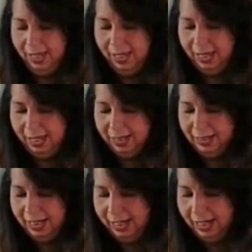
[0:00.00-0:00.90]
and
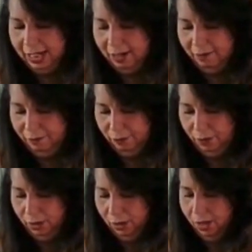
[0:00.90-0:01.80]
a
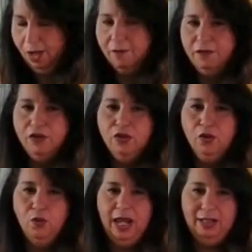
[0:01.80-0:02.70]
handful of
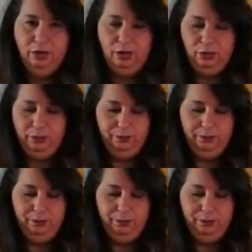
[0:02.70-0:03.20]
culantro.